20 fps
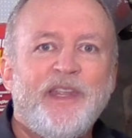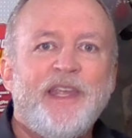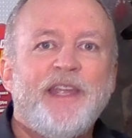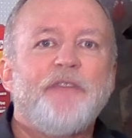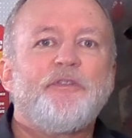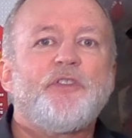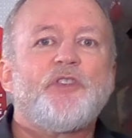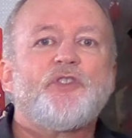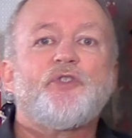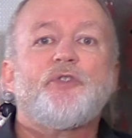
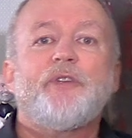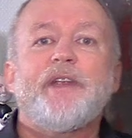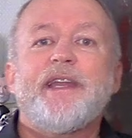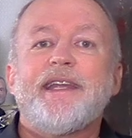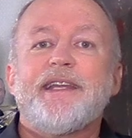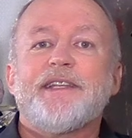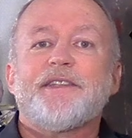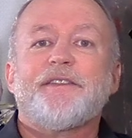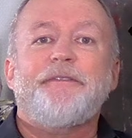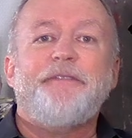If the
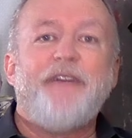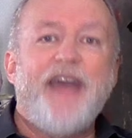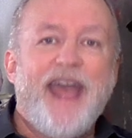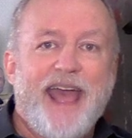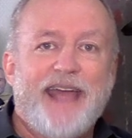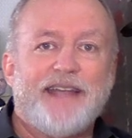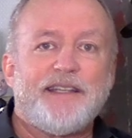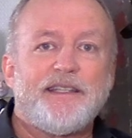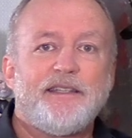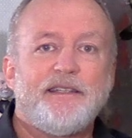string is
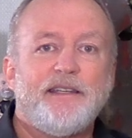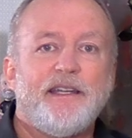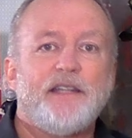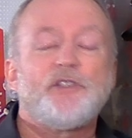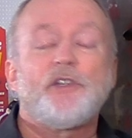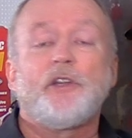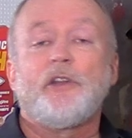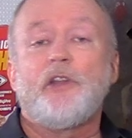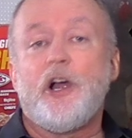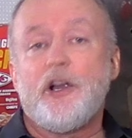fat,
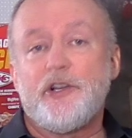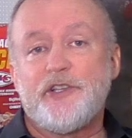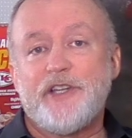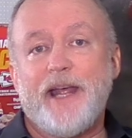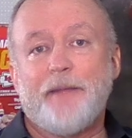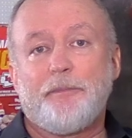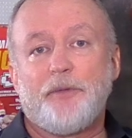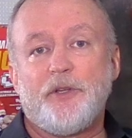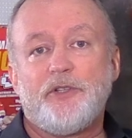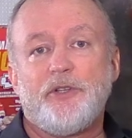it's a large
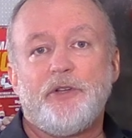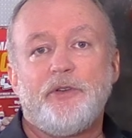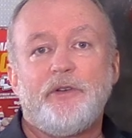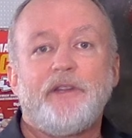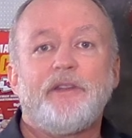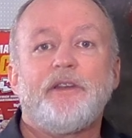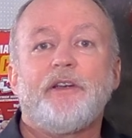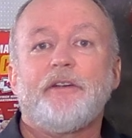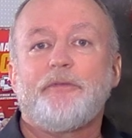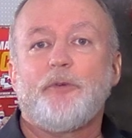amplitude
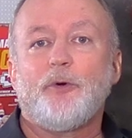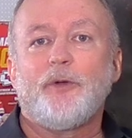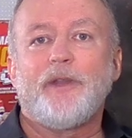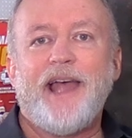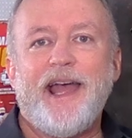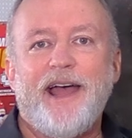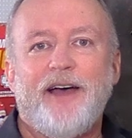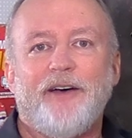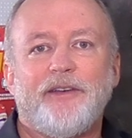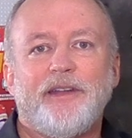and therefore
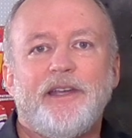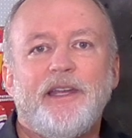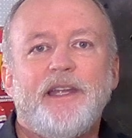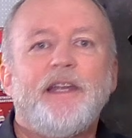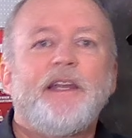loud.